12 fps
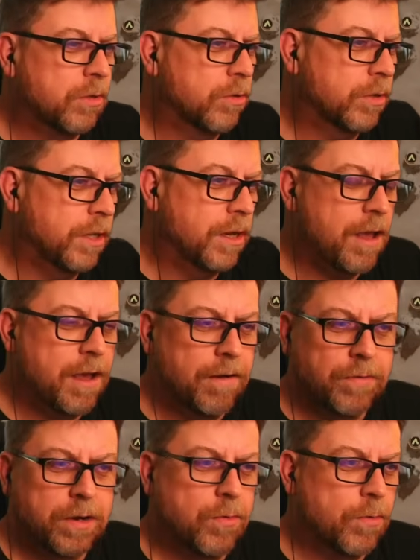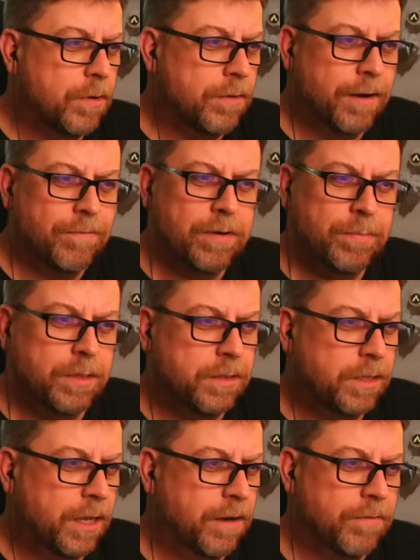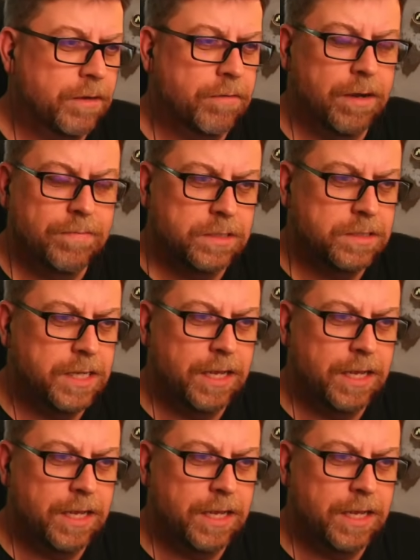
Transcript: Look in every corner, every building, every crevice,